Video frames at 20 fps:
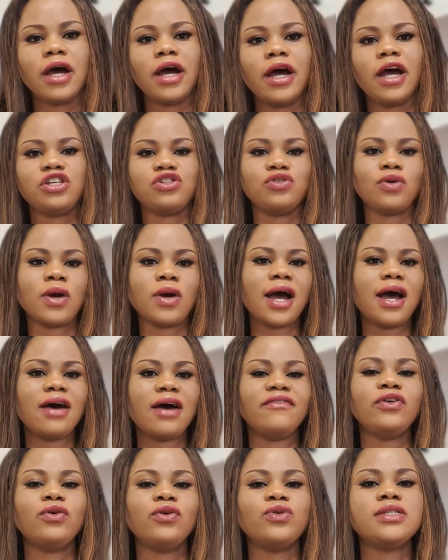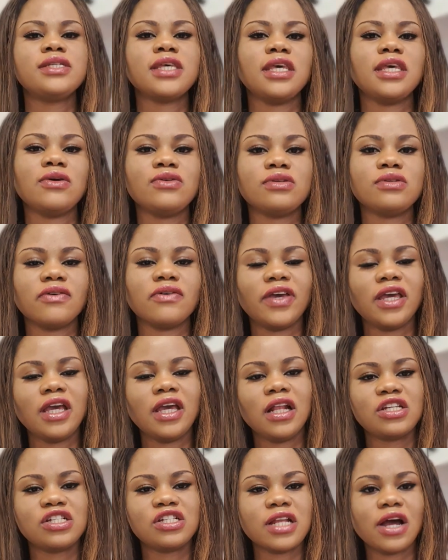And you have good skills of
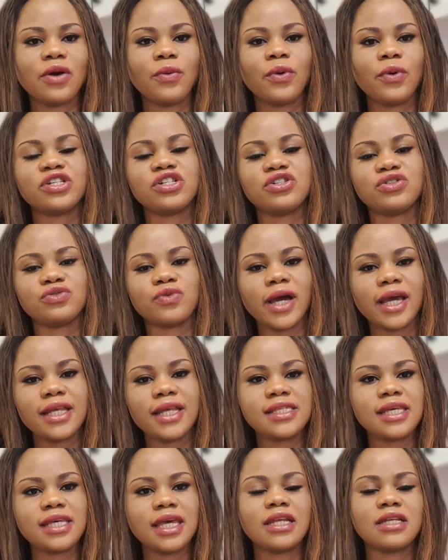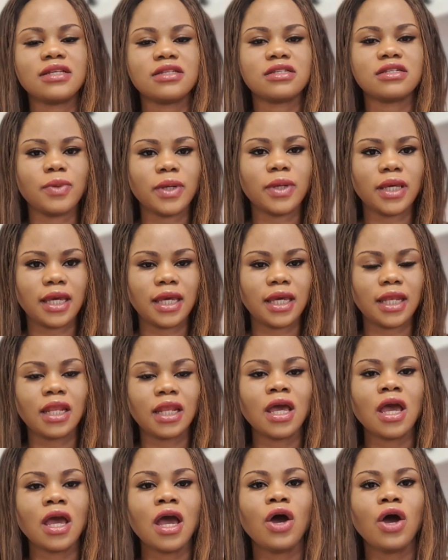English language in writing and speaking.